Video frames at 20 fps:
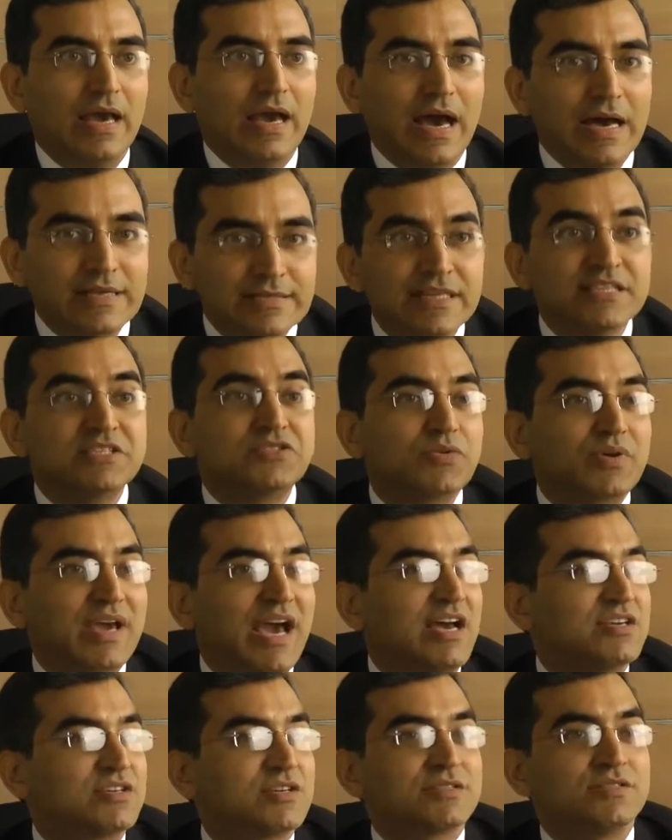access to
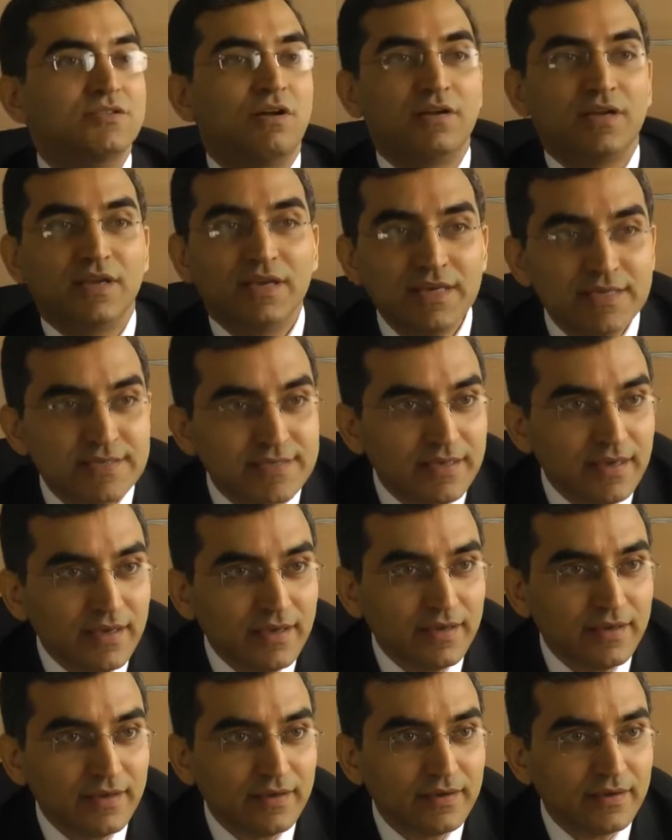cash is not
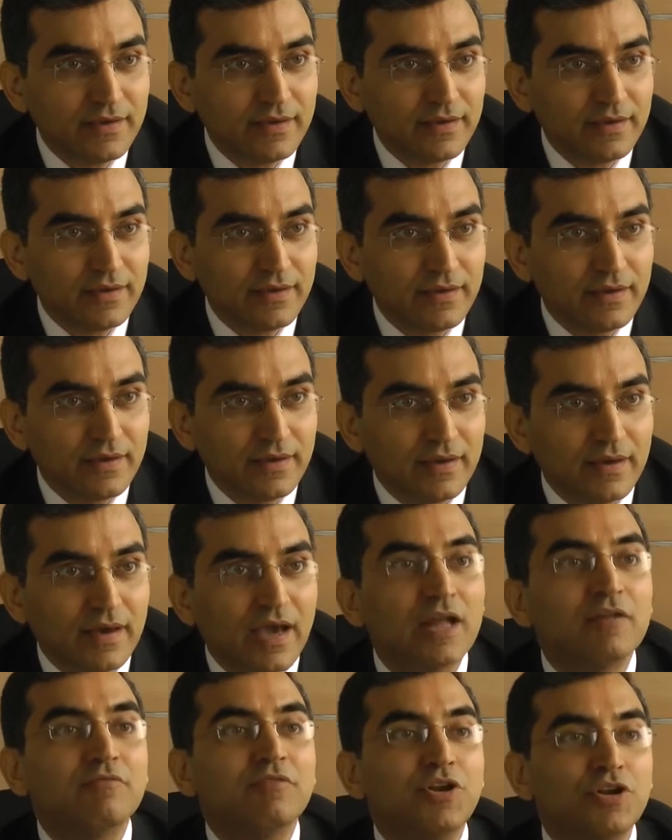easy,
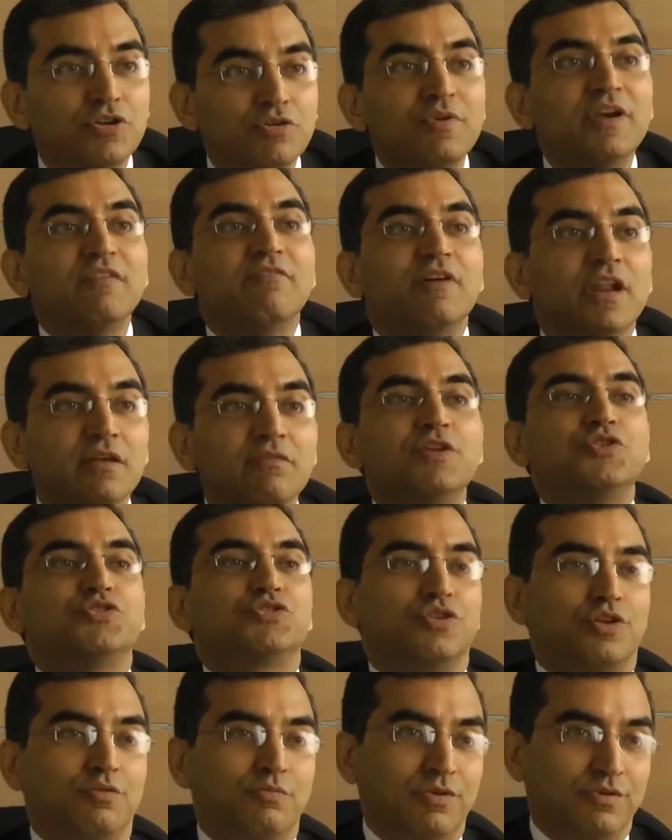and we need to be very, very
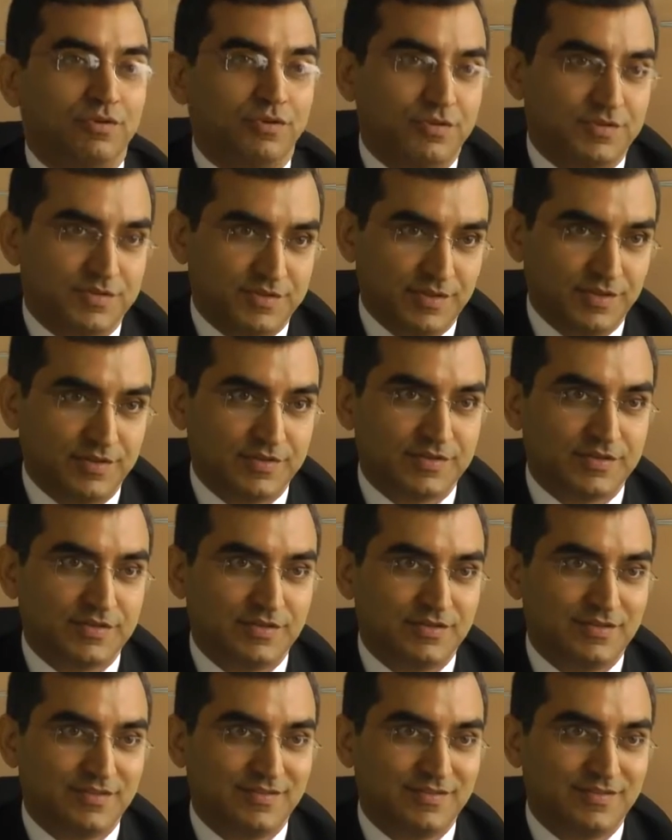sure about those things.